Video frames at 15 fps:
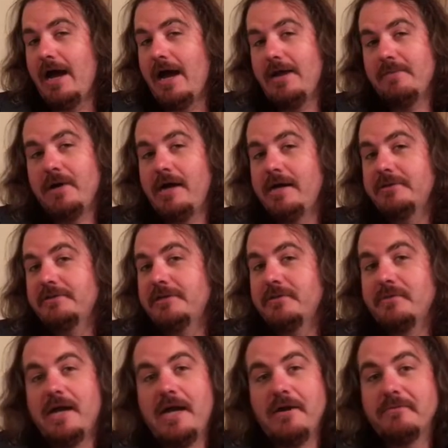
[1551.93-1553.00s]
I bought it
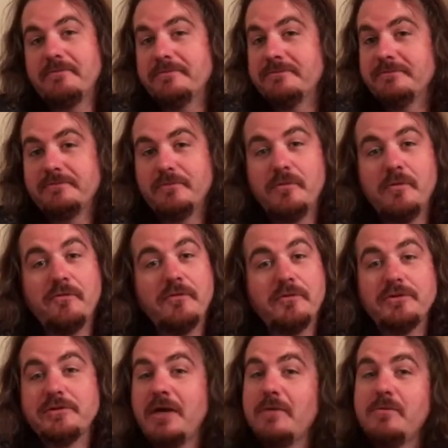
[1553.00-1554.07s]
somehow.
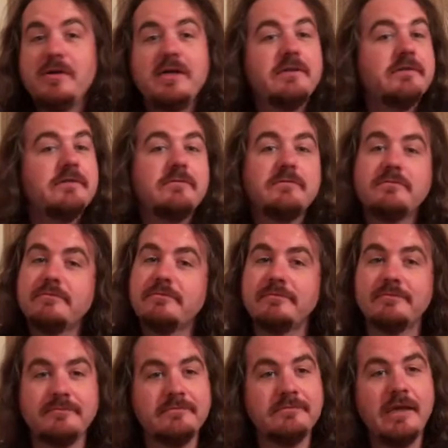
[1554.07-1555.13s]
For some reason,
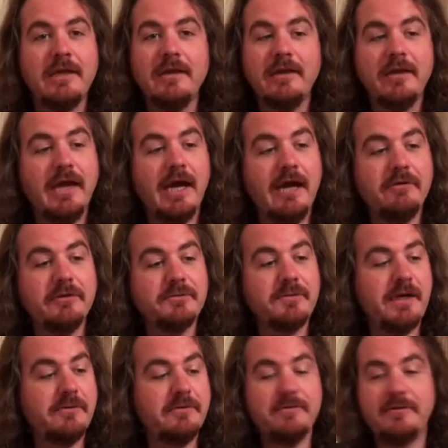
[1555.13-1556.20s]
I was
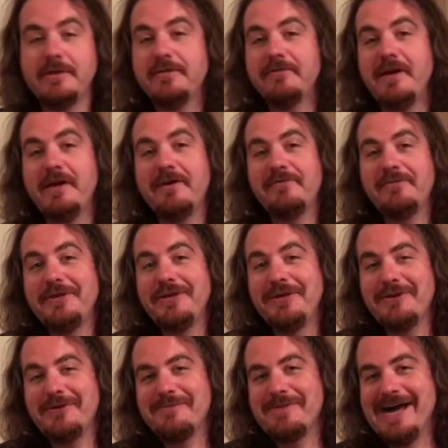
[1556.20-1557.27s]
probably one of the very few
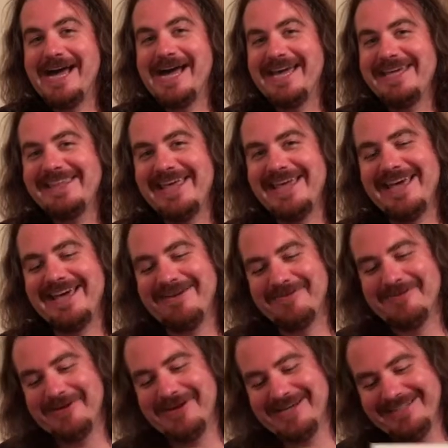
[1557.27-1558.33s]
to buy that
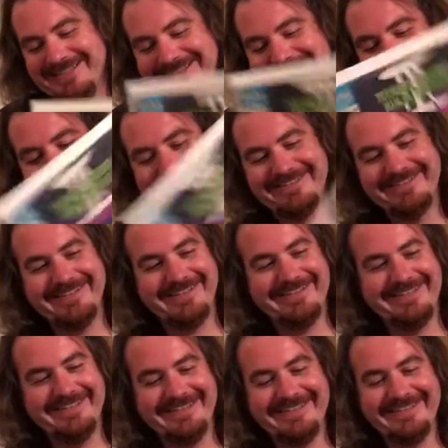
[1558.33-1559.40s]
one, so there
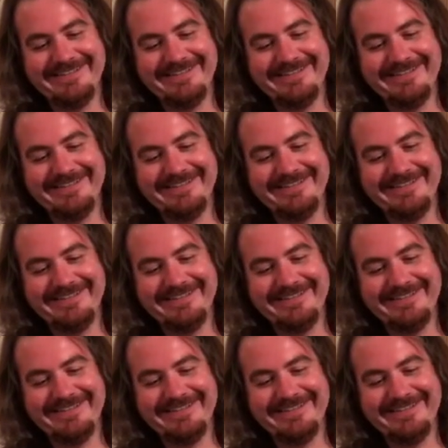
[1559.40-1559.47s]
you